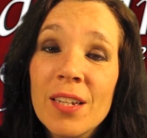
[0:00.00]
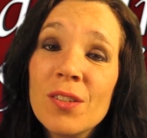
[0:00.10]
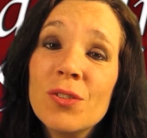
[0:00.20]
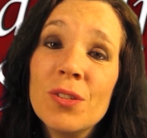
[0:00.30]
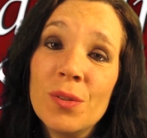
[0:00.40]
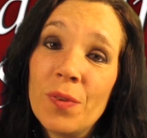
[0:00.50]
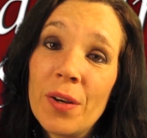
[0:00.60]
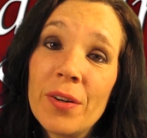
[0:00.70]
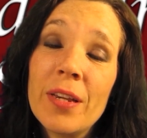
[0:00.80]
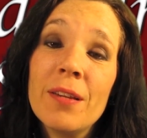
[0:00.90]
she's
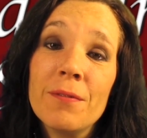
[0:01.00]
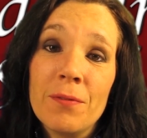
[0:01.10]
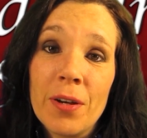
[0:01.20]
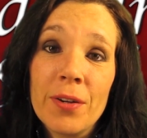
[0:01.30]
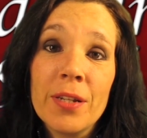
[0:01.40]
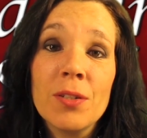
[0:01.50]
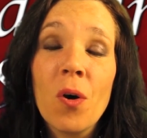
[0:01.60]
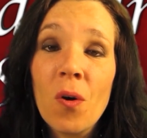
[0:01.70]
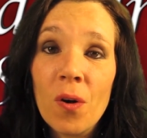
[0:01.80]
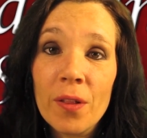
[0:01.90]
very, very
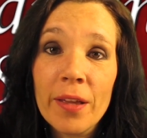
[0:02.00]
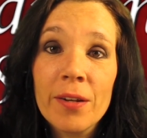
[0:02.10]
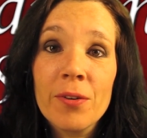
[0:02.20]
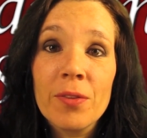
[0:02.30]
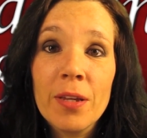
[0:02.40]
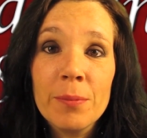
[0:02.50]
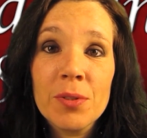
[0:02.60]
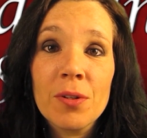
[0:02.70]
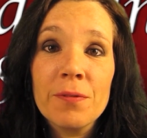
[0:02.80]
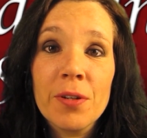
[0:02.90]
tall and her
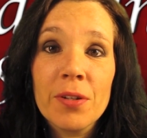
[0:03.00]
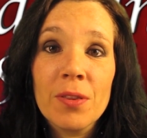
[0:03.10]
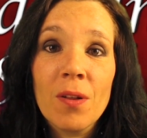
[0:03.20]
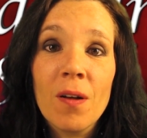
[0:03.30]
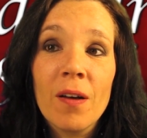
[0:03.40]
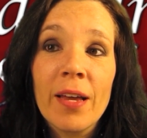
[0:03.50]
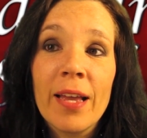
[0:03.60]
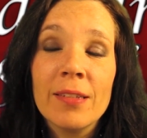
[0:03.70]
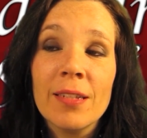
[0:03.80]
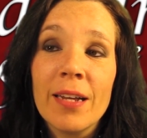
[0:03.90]
limbs are very long
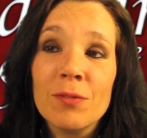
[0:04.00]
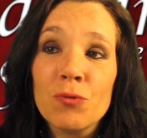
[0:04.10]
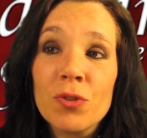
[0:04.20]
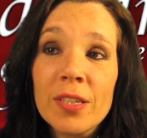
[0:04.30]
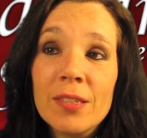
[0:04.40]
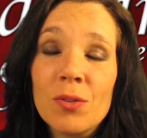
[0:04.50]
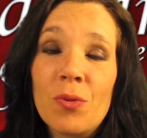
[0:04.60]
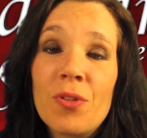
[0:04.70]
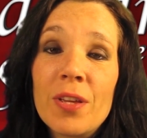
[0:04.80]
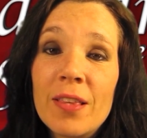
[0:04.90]
and I really
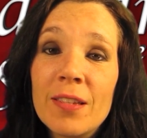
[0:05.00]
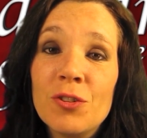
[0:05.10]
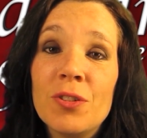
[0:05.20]
don't think that